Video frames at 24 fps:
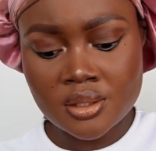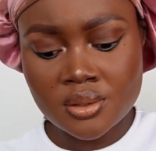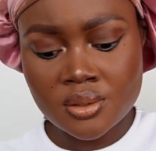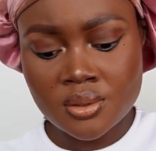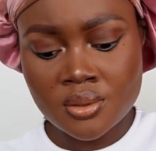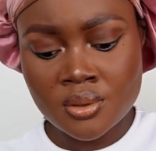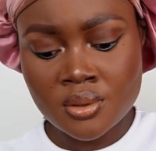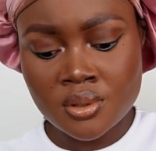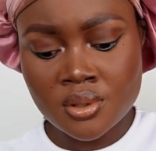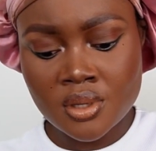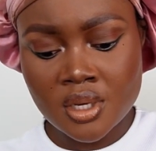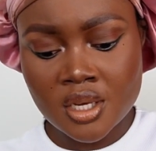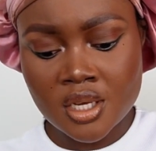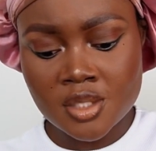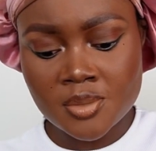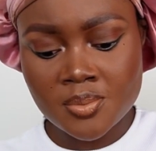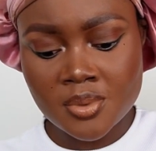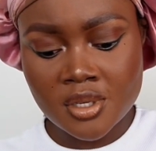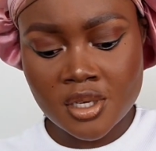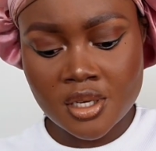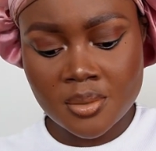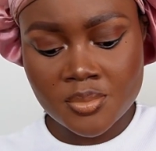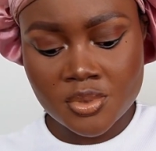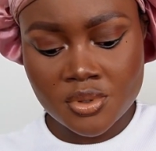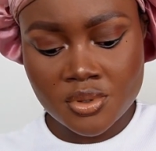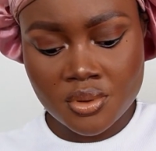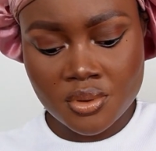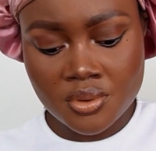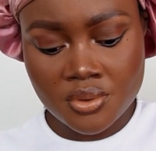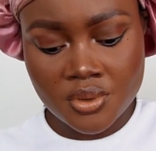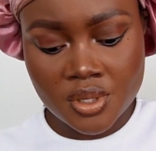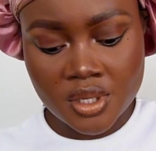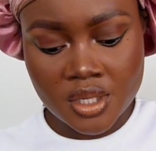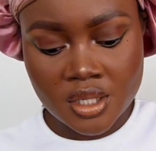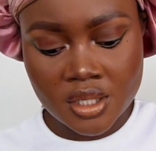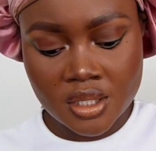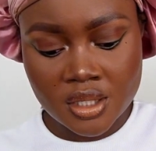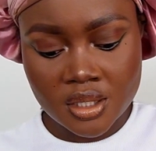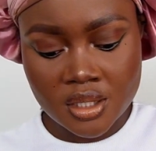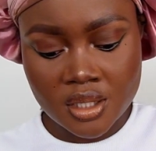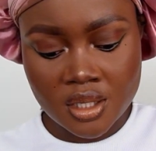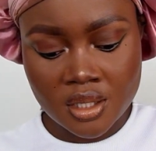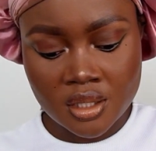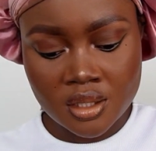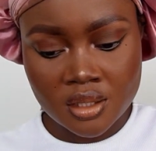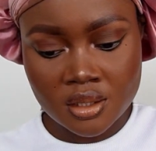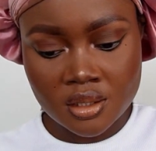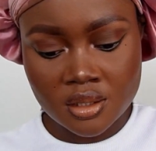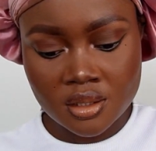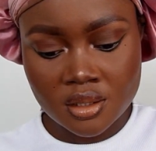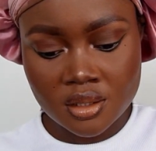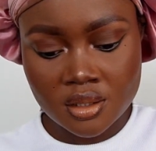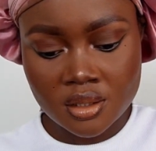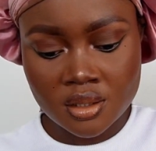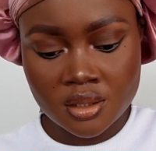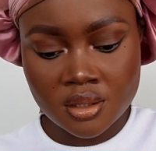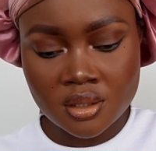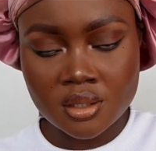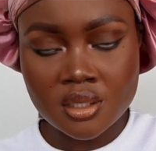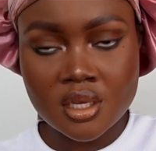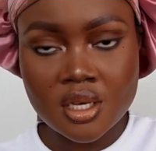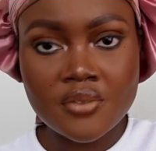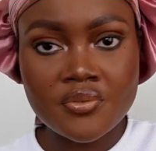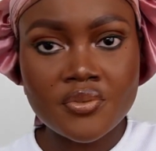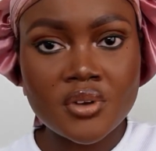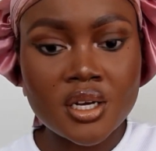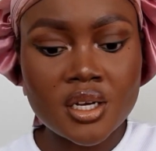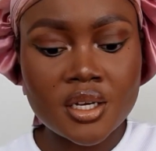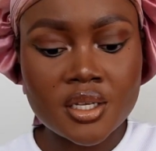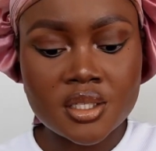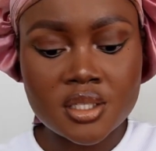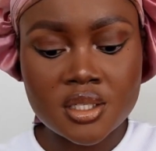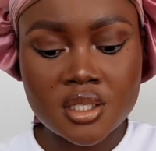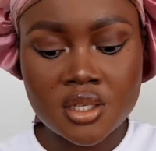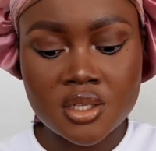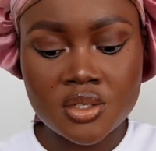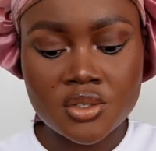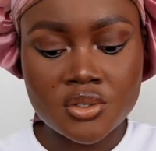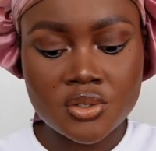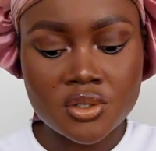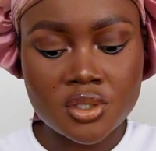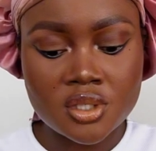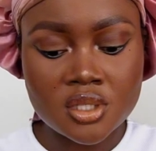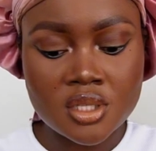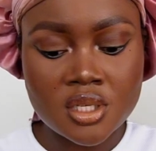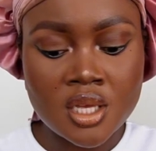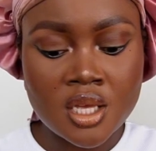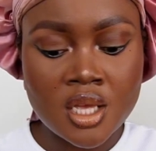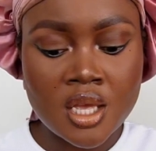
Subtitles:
Your eyes become so red, and I feel like it's dangerous.